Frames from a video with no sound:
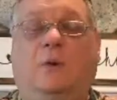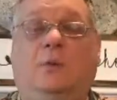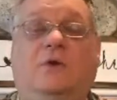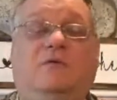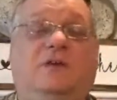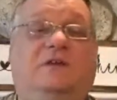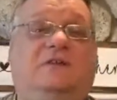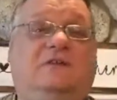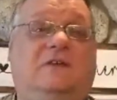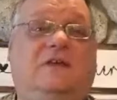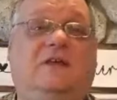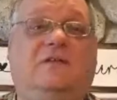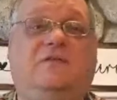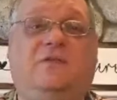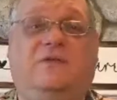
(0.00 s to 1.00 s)
And when we
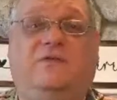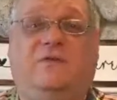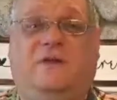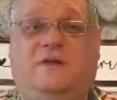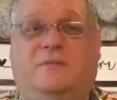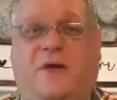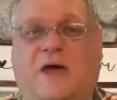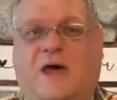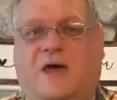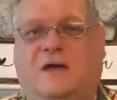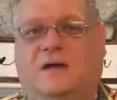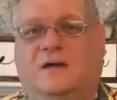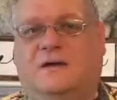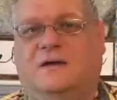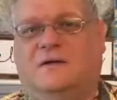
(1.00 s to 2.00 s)
receive the
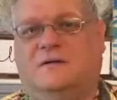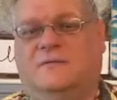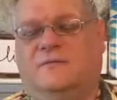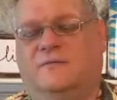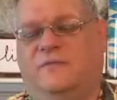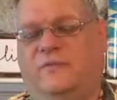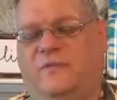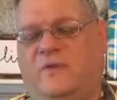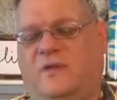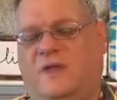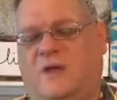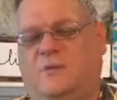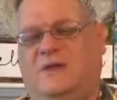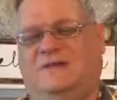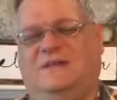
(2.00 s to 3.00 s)
feedback,
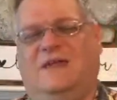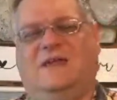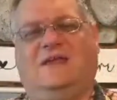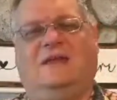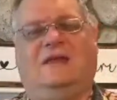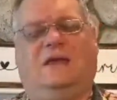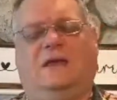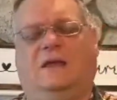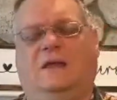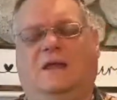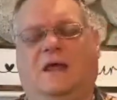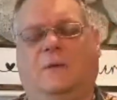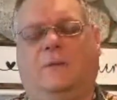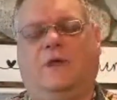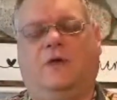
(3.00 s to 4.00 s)
and we take it
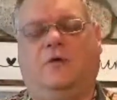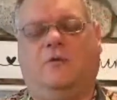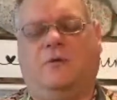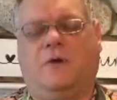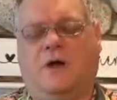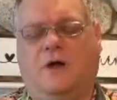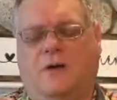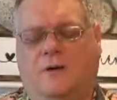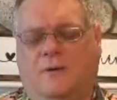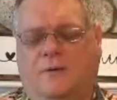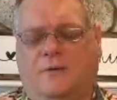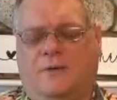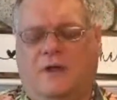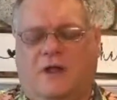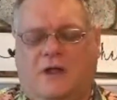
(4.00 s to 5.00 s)
in and we
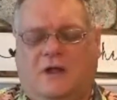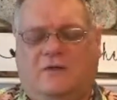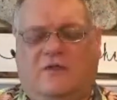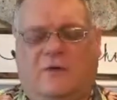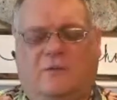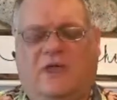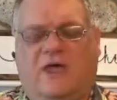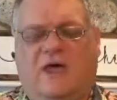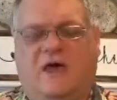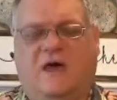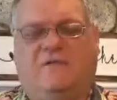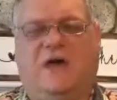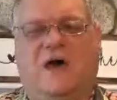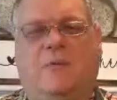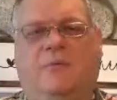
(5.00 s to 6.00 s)
grow, then we
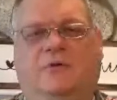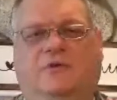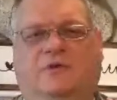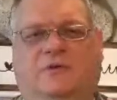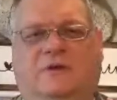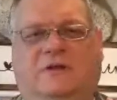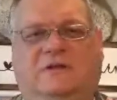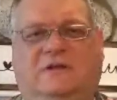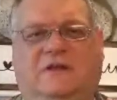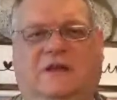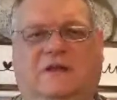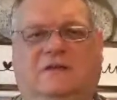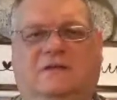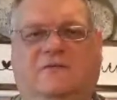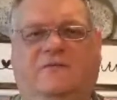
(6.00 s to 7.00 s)
have the
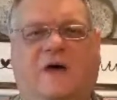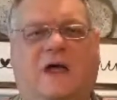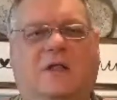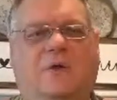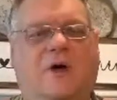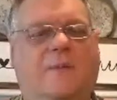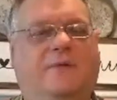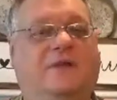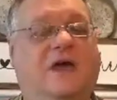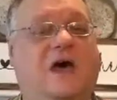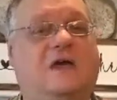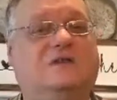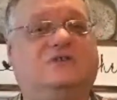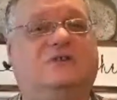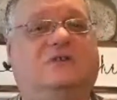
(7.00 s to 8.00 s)
opportunity to follow up
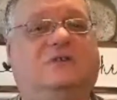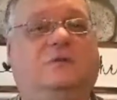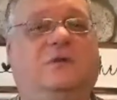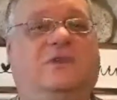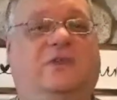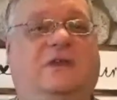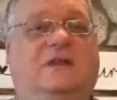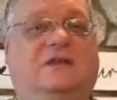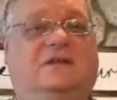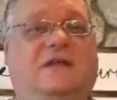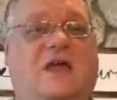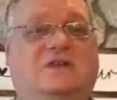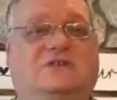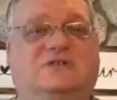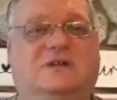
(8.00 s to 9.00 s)
not just with
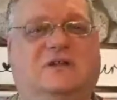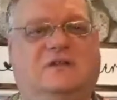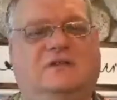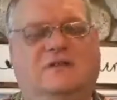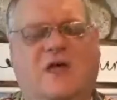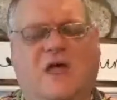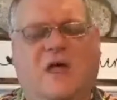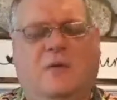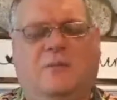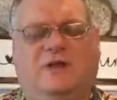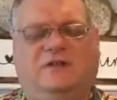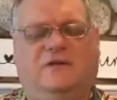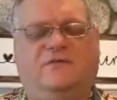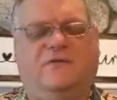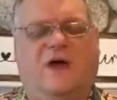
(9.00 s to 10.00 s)
intentions,
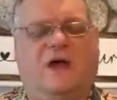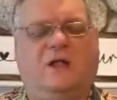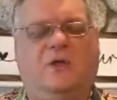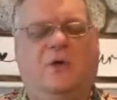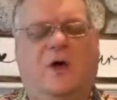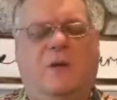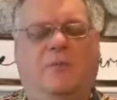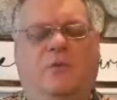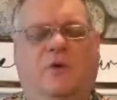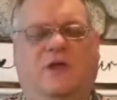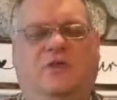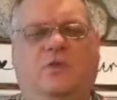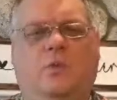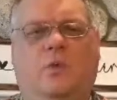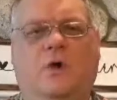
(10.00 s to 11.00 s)
but to follow up
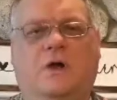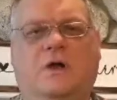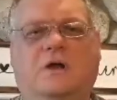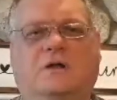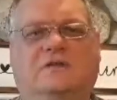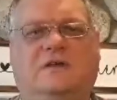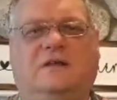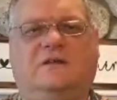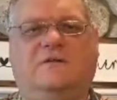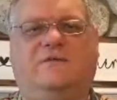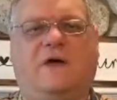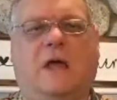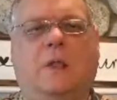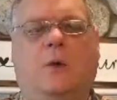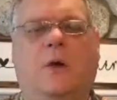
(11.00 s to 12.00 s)
with words and to
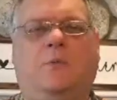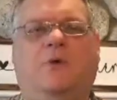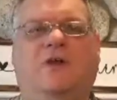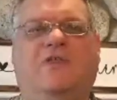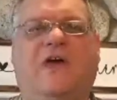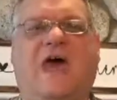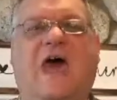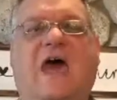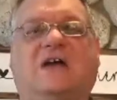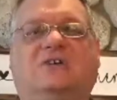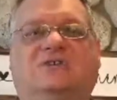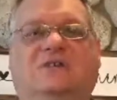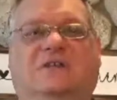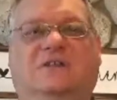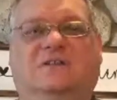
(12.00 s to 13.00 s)
follow up with
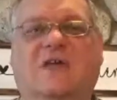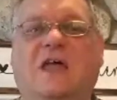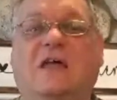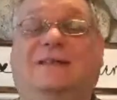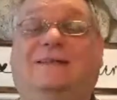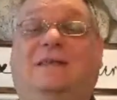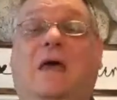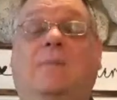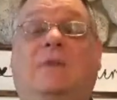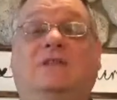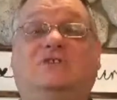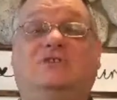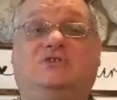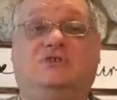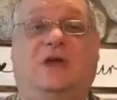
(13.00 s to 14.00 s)
actions,
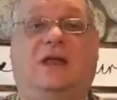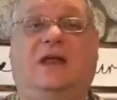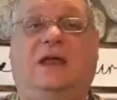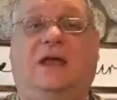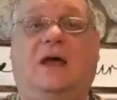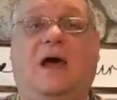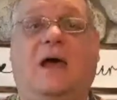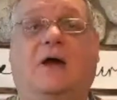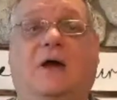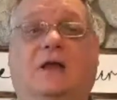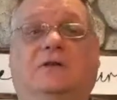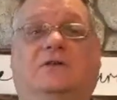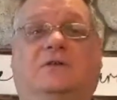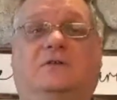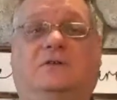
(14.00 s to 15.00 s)
demonstrating
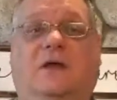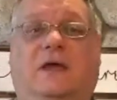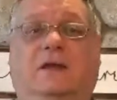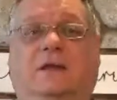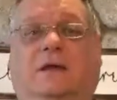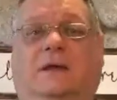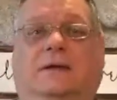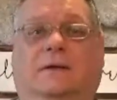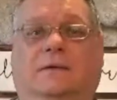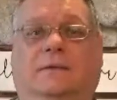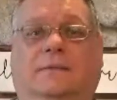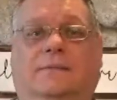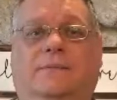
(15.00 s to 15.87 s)
our understanding.